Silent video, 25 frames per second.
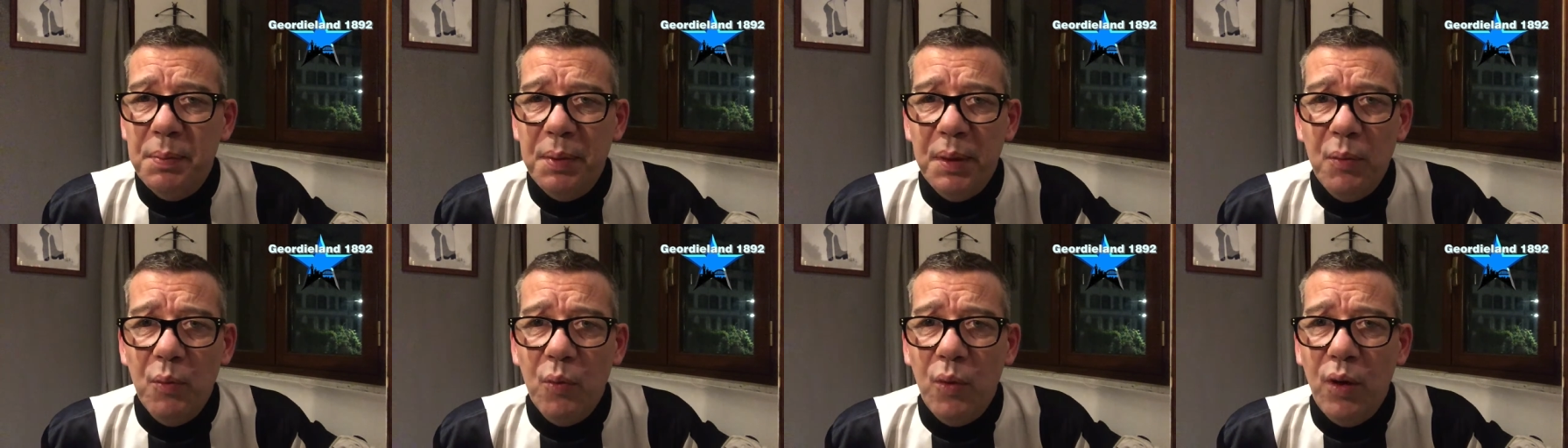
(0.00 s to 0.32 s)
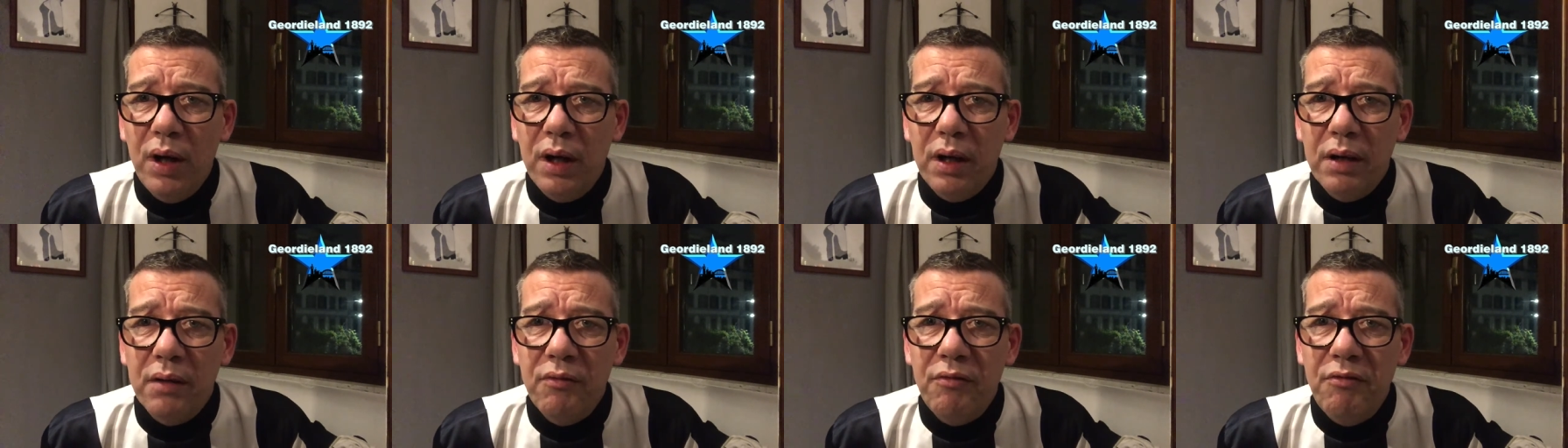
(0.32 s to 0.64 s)
been
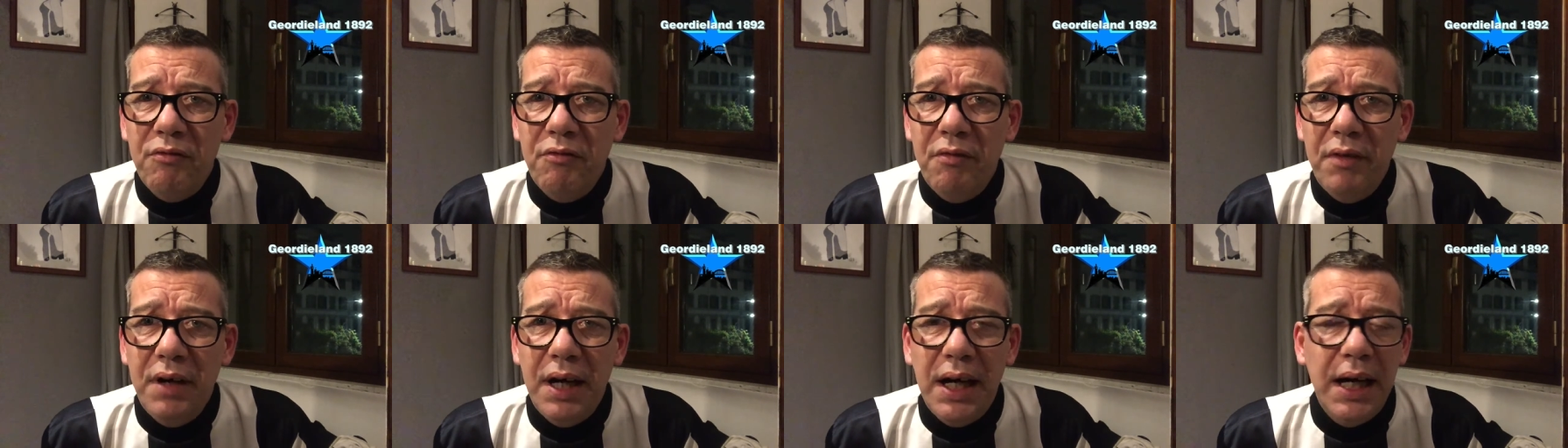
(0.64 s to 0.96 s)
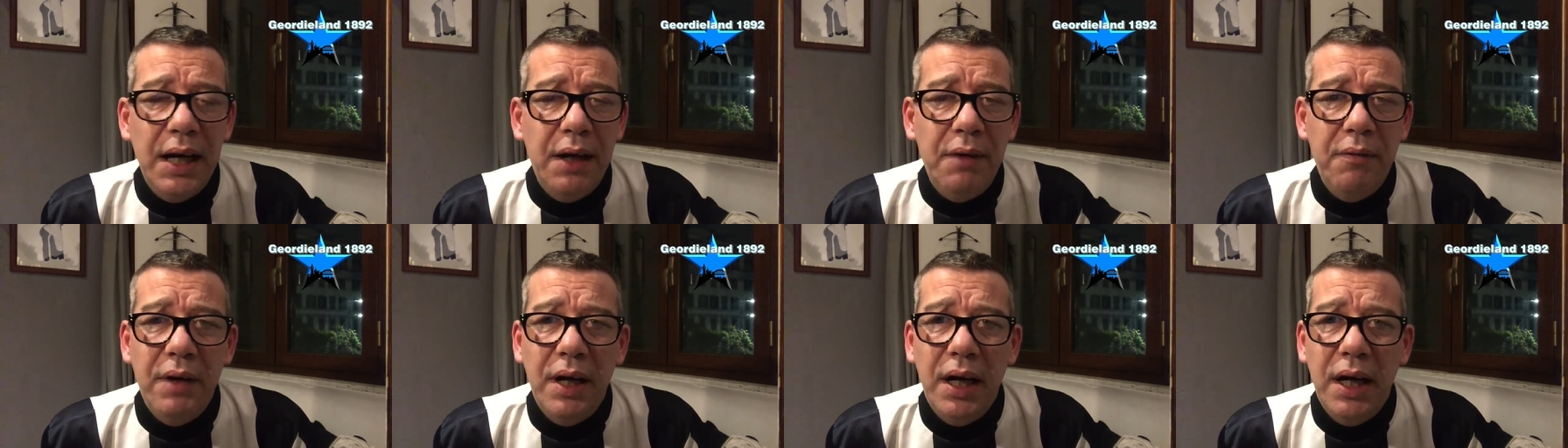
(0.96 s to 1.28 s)
working
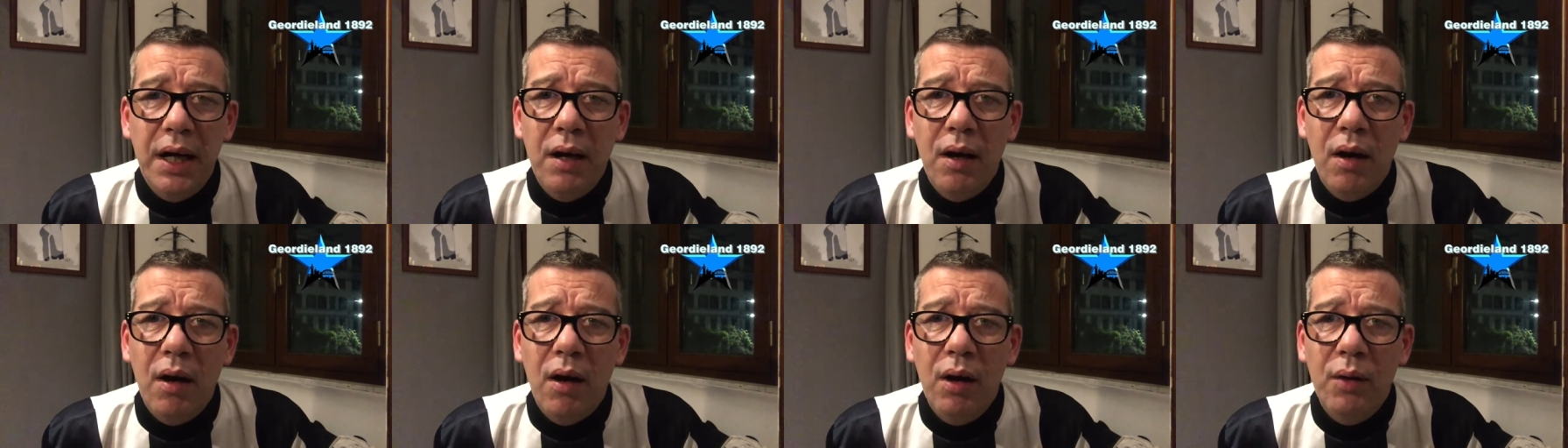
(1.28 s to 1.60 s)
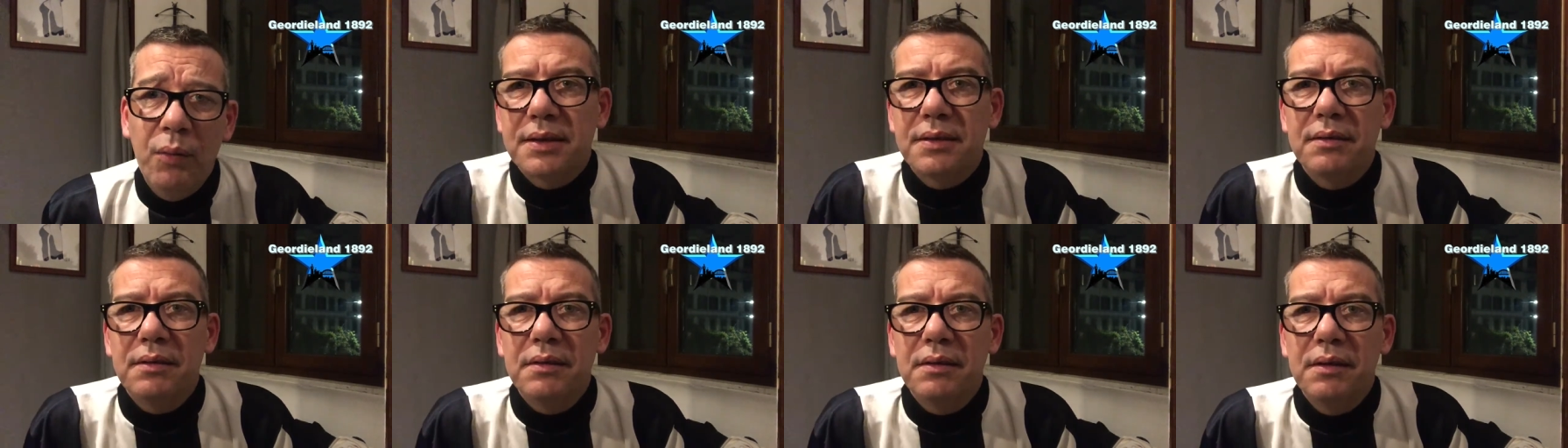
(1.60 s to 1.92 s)
really, really hard.
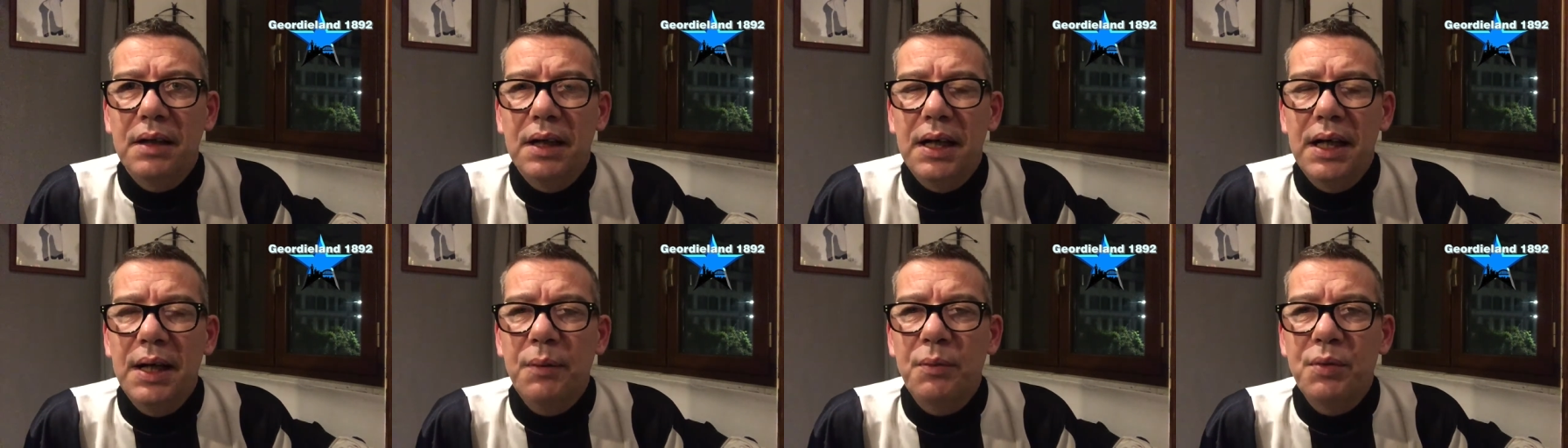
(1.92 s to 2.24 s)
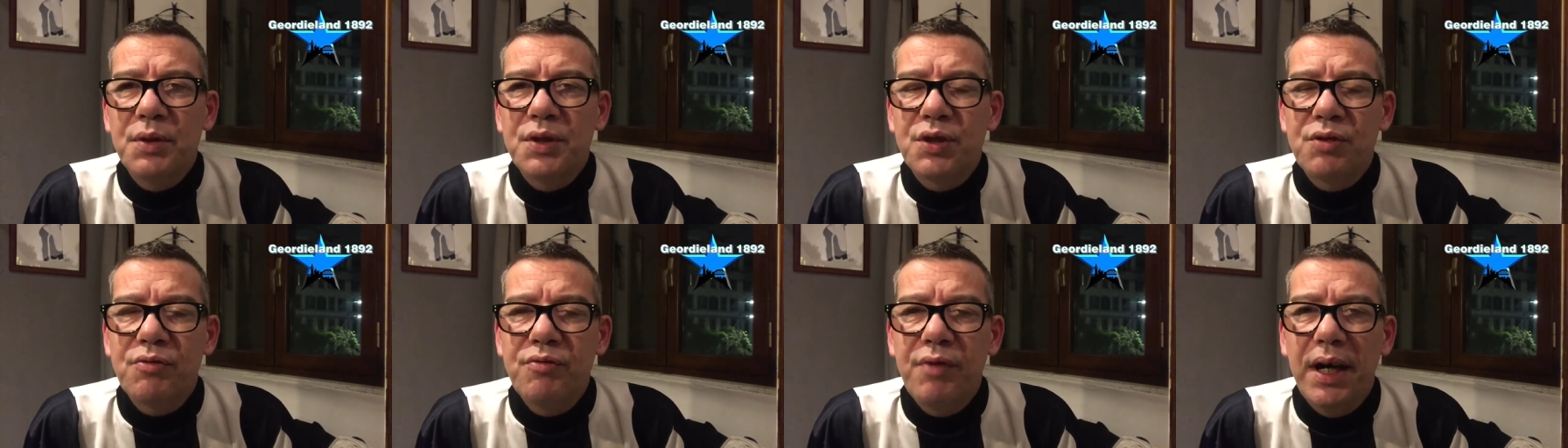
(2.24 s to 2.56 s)
It
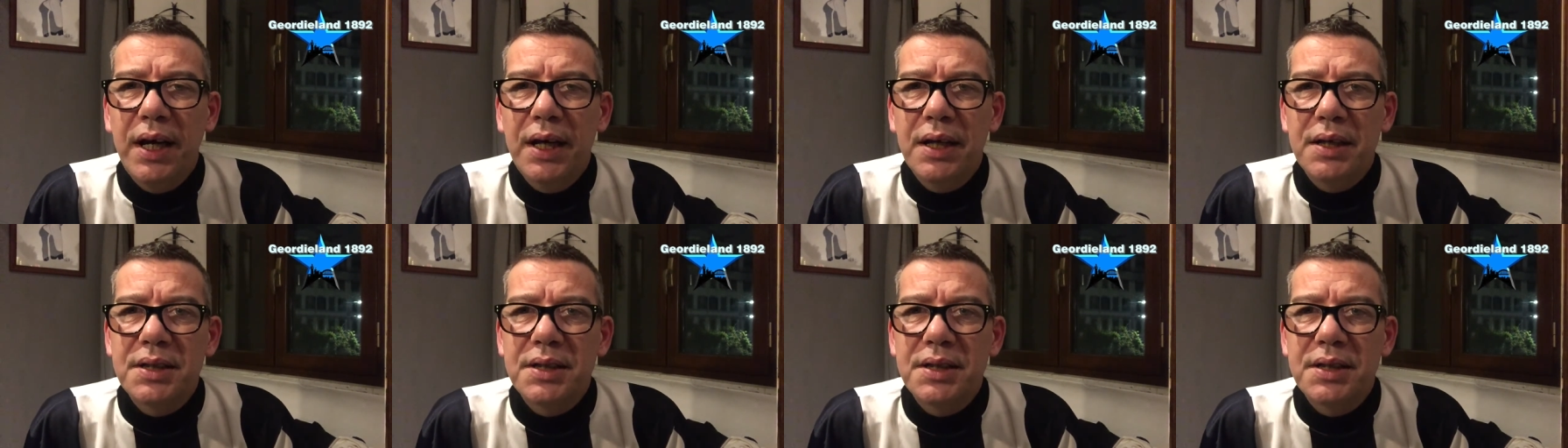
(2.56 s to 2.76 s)
was great